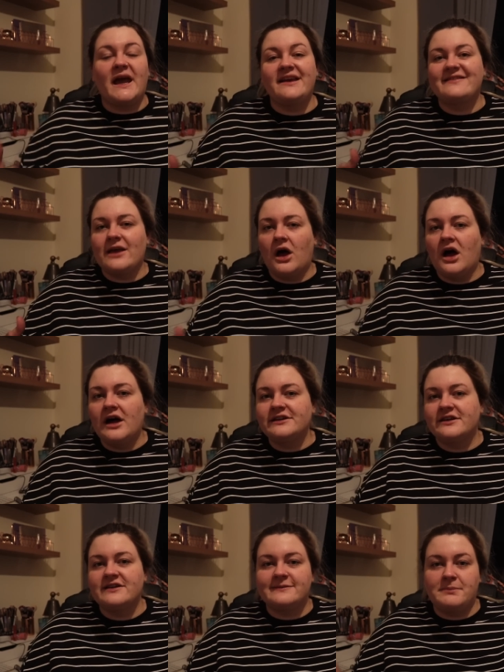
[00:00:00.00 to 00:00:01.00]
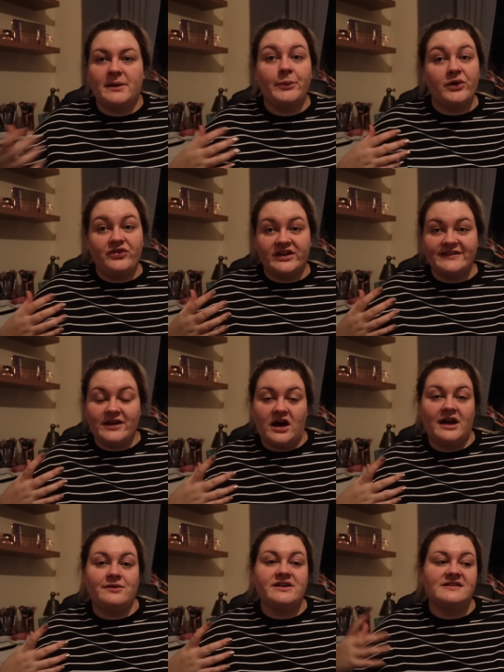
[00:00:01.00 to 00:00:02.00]
it's hard because my boyfriend's
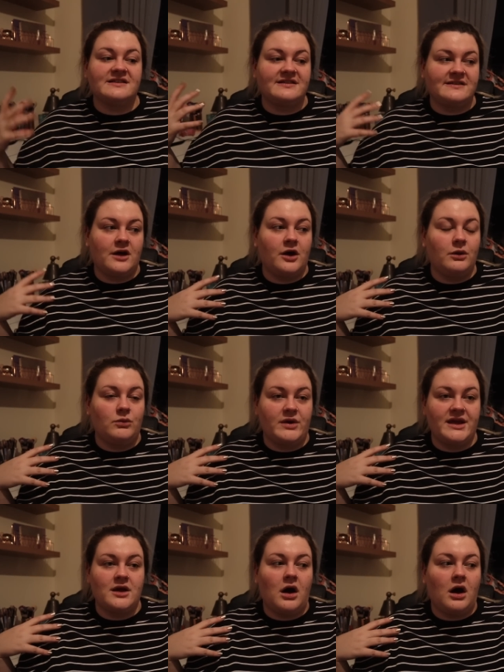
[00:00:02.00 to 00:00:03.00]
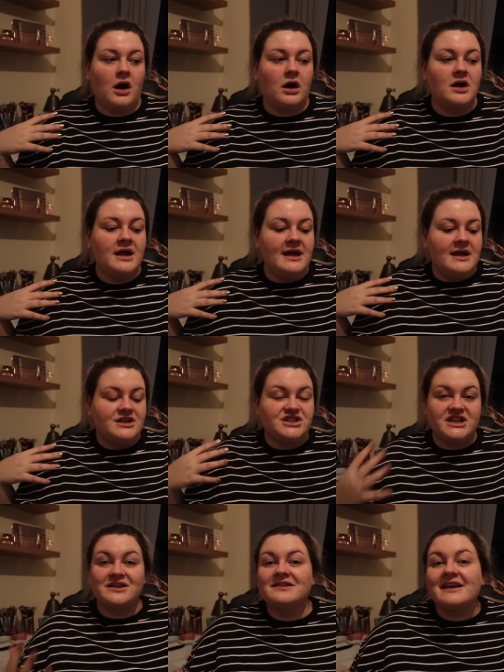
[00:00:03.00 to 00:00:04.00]
high risk, so we are
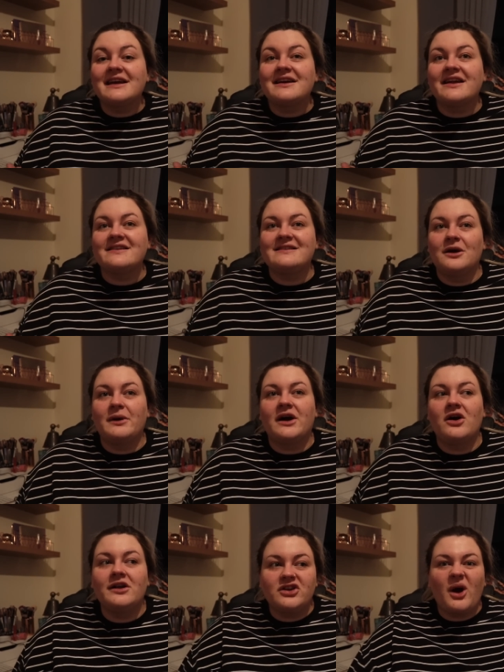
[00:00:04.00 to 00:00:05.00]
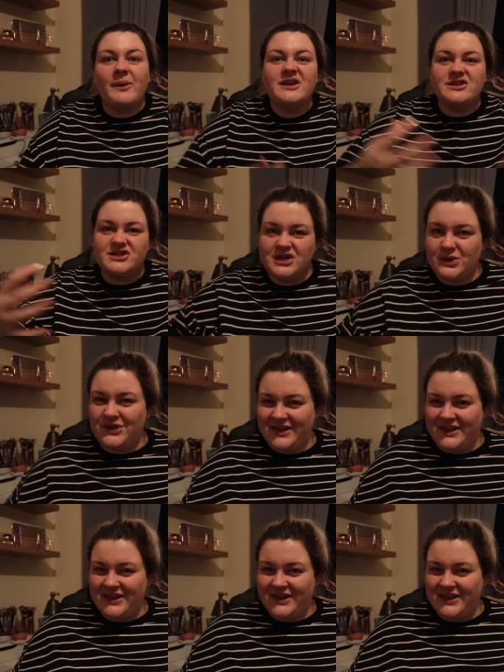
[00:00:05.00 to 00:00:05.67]
shielding, so I can't go and do